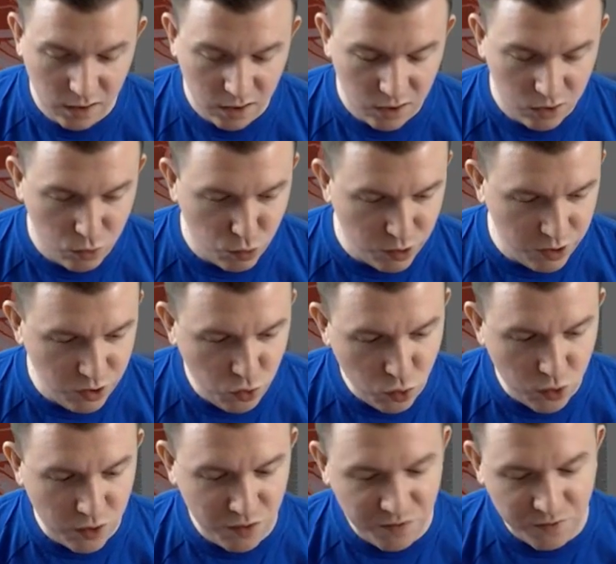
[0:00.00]
You
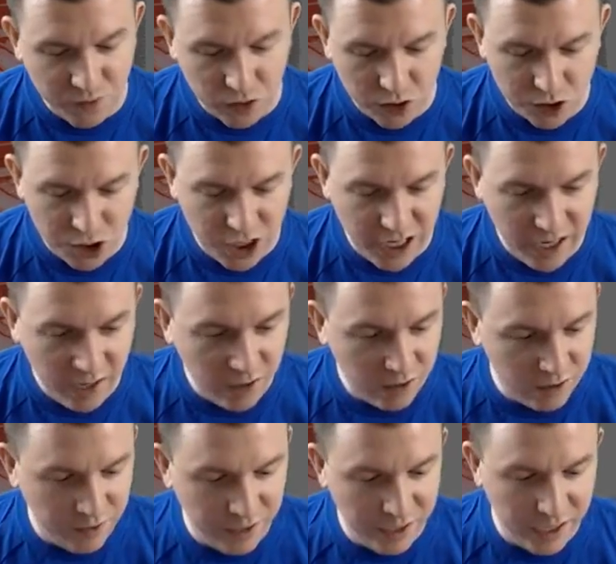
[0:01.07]
are the first chatter
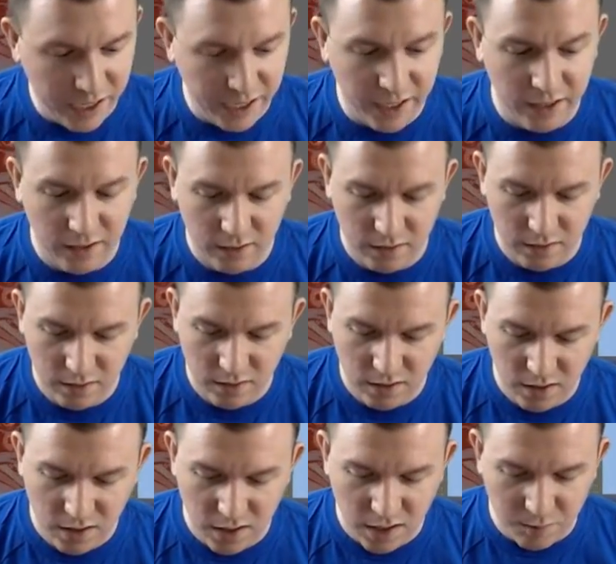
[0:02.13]
of the day.
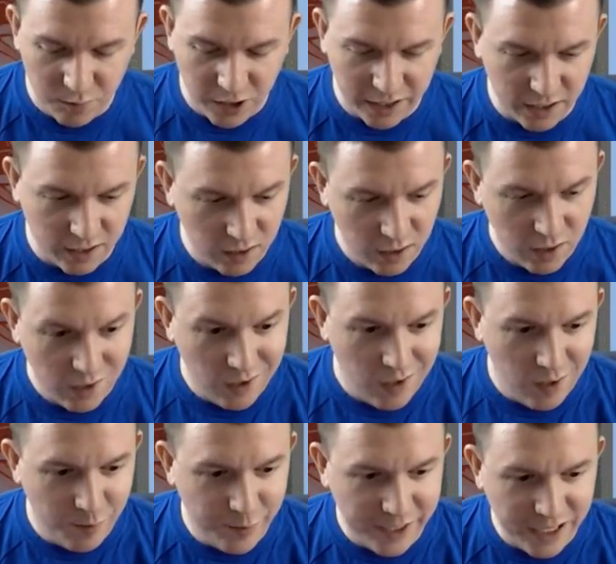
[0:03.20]
I'm like
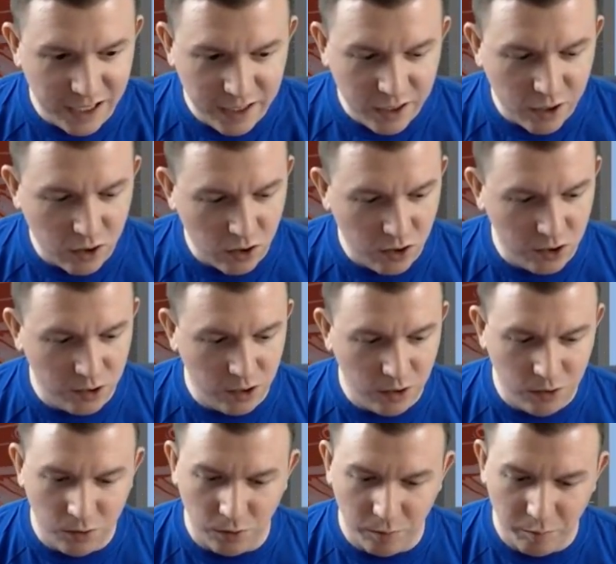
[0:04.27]
in here all
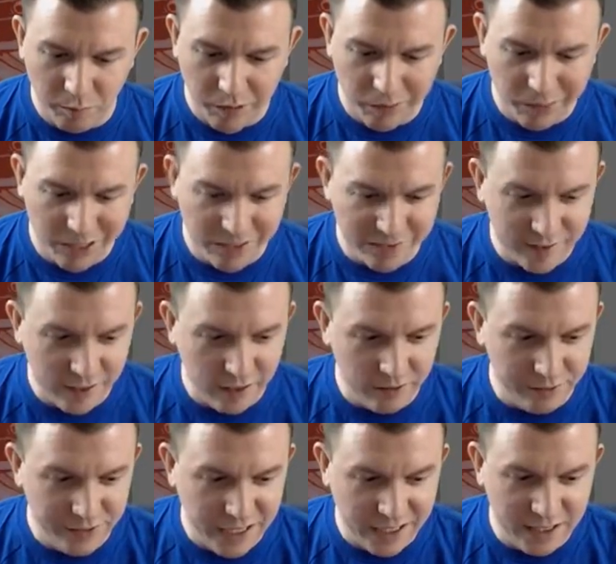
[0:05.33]
alone by
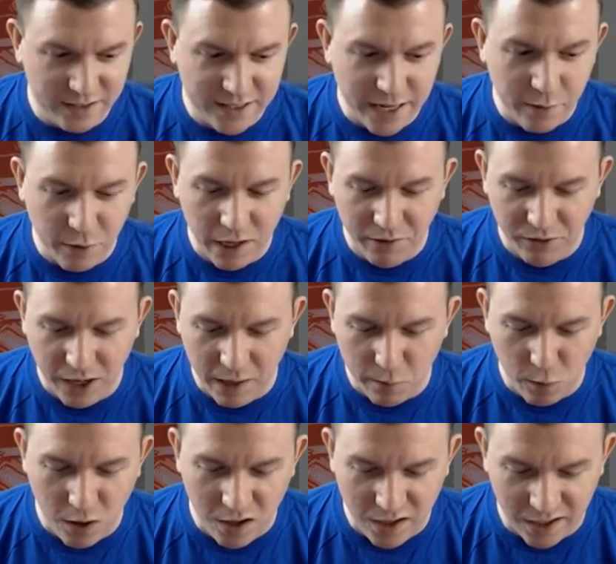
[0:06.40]
myself. I can say whatever I
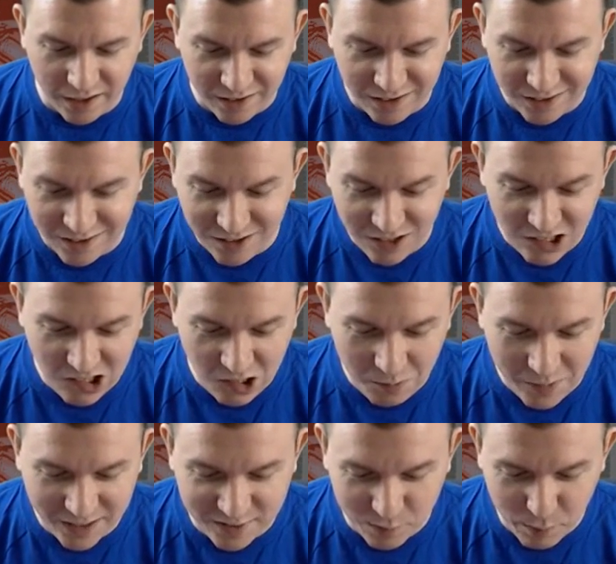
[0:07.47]
want. All
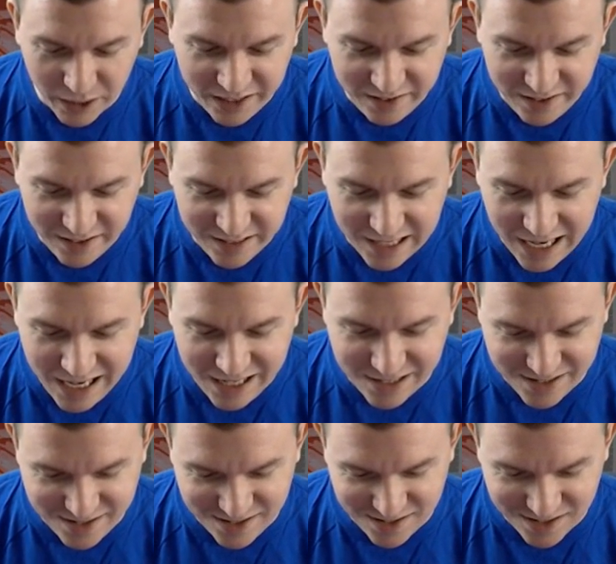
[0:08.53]
my spicy
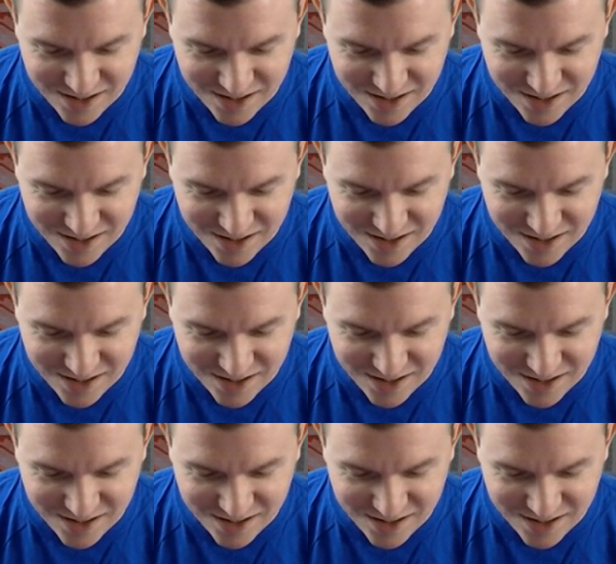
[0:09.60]
takes.